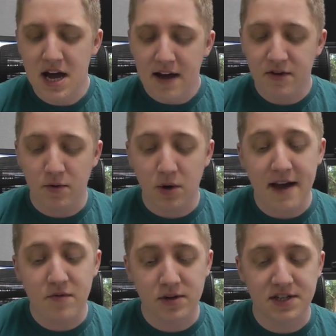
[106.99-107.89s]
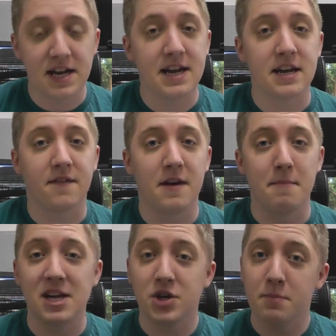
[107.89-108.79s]
If you ever want to send anything,
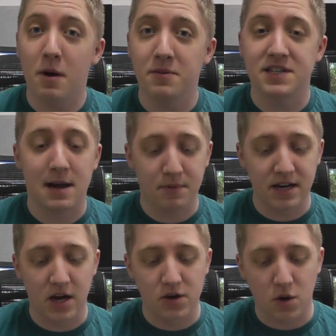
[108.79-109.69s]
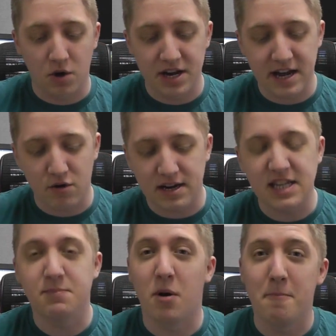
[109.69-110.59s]
make sure you pop a sapling logo on it, or at
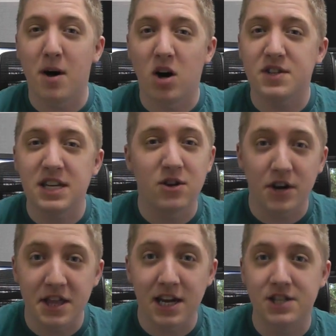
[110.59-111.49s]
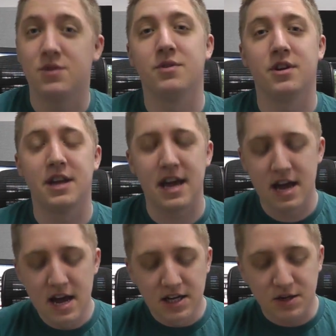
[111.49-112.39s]
least put Martin or In The Littlewood on it,
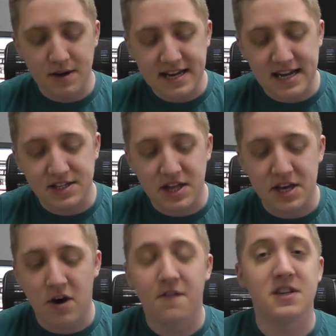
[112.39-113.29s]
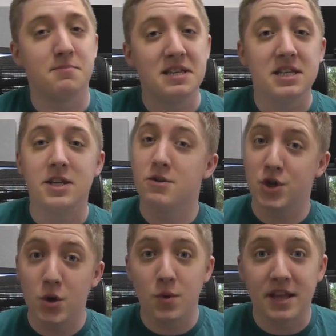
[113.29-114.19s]
so when it gets to the office, Minty
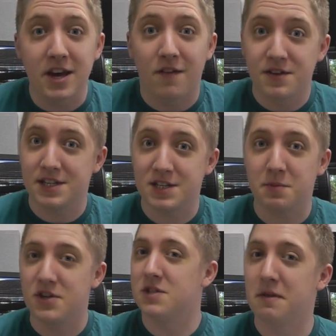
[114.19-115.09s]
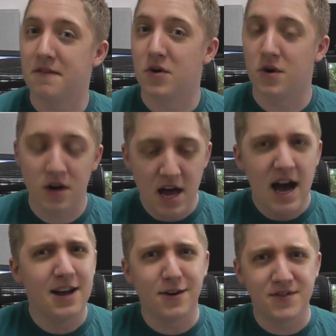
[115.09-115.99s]
knows who in the office it's supposed to be for.
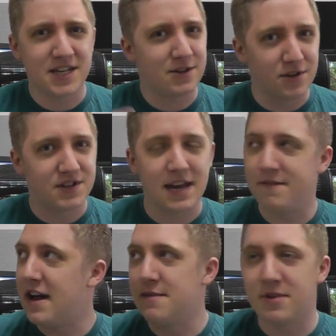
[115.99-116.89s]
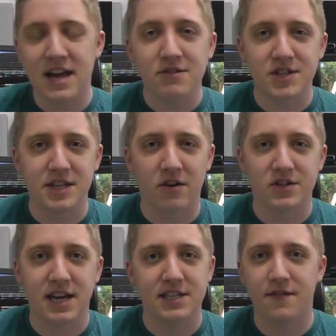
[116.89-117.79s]
And obviously you do the same for anybody else in the
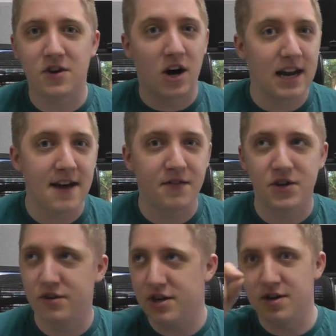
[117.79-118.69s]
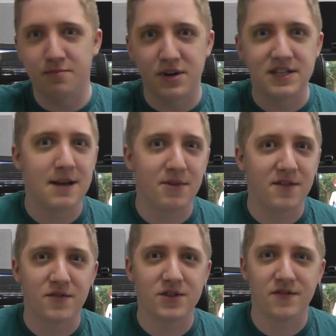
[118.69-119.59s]
Yogscast. If you've got a letter for Duncan, put his name on the
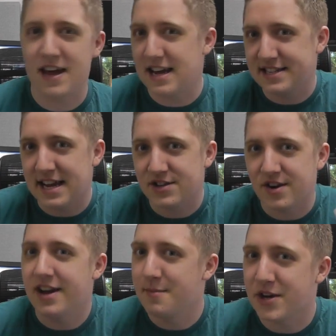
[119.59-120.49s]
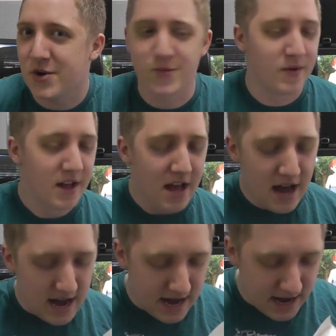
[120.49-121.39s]
front of it, etc. It'd be cool.
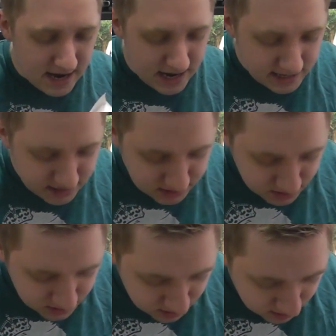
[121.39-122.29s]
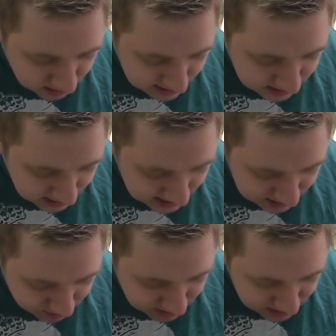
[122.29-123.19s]
And it doesn't look like there's a
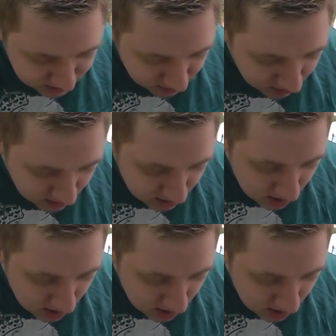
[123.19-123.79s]
letter with this one.